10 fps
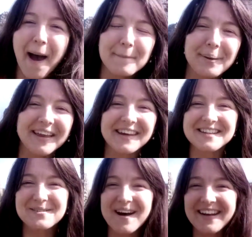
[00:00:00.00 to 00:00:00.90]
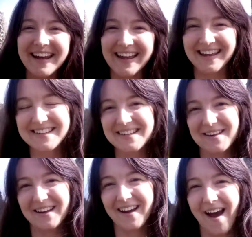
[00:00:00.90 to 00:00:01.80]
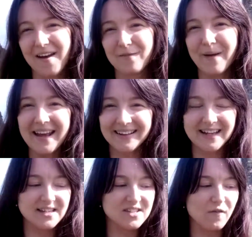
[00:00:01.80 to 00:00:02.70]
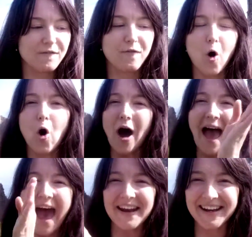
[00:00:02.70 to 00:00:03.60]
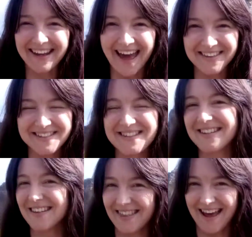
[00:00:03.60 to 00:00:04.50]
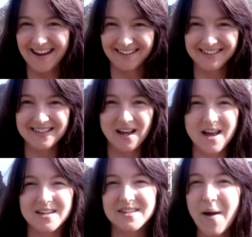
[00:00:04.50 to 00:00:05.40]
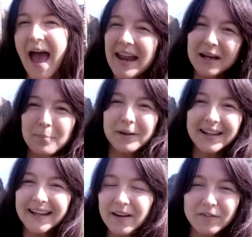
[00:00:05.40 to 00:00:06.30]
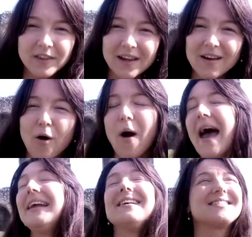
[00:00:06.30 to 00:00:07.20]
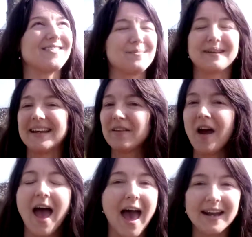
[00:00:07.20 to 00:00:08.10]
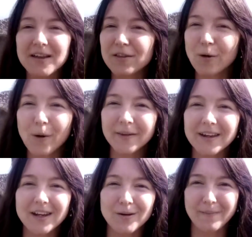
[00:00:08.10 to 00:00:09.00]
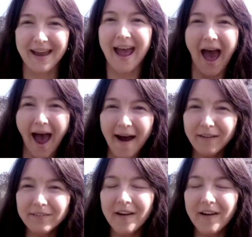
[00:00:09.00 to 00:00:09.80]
But this one is kind of make lists for and against things. So any belief that, or any thought that you may have,